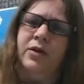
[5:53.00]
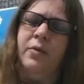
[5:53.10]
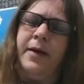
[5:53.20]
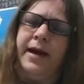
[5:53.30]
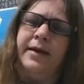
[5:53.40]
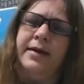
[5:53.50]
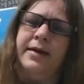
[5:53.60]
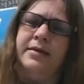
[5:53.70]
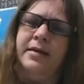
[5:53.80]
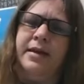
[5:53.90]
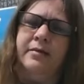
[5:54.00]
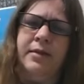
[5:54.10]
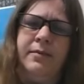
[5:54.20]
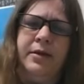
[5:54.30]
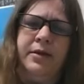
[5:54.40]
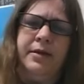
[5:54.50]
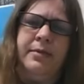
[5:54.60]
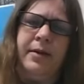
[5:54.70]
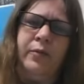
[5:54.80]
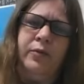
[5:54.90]
go back and maybe clean
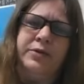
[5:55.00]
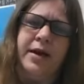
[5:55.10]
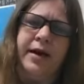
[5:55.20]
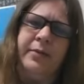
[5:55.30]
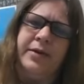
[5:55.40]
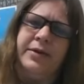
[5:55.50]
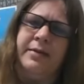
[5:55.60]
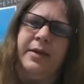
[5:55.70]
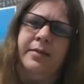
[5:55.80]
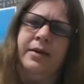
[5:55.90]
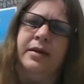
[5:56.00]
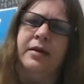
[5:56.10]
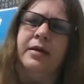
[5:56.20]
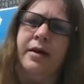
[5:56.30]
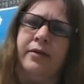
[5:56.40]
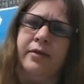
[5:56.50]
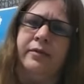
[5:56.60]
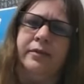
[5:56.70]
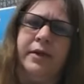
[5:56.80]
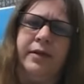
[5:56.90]
them up. And we'll talk about that maybe in
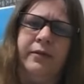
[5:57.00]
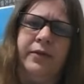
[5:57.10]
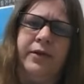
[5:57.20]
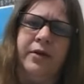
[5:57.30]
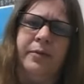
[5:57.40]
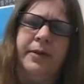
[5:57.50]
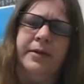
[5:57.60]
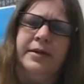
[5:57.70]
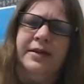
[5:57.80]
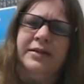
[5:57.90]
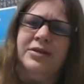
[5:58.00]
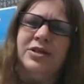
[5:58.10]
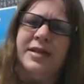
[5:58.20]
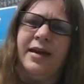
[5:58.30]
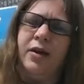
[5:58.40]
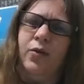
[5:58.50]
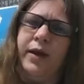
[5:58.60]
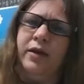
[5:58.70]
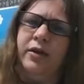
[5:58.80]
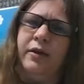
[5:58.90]
another video. But just take a
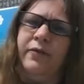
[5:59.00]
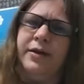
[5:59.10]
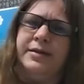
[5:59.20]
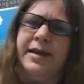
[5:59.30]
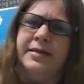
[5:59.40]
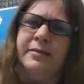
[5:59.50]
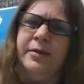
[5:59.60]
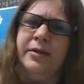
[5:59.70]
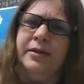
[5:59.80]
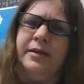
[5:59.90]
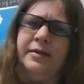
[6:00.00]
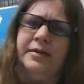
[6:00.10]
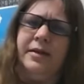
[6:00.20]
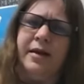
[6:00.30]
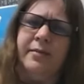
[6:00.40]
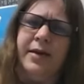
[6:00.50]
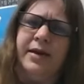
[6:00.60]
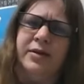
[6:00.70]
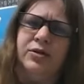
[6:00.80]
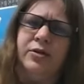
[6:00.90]
quick look for accessibility,
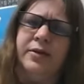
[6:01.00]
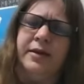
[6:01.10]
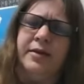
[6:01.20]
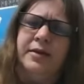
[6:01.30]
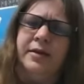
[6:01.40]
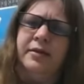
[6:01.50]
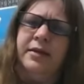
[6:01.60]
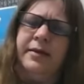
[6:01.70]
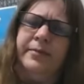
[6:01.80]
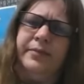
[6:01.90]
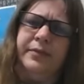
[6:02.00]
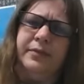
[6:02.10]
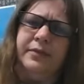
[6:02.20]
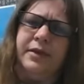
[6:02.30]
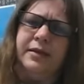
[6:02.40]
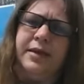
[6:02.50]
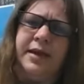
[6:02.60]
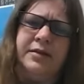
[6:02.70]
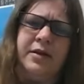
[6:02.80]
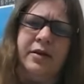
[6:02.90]
making sure that
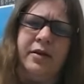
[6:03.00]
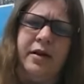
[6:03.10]
things are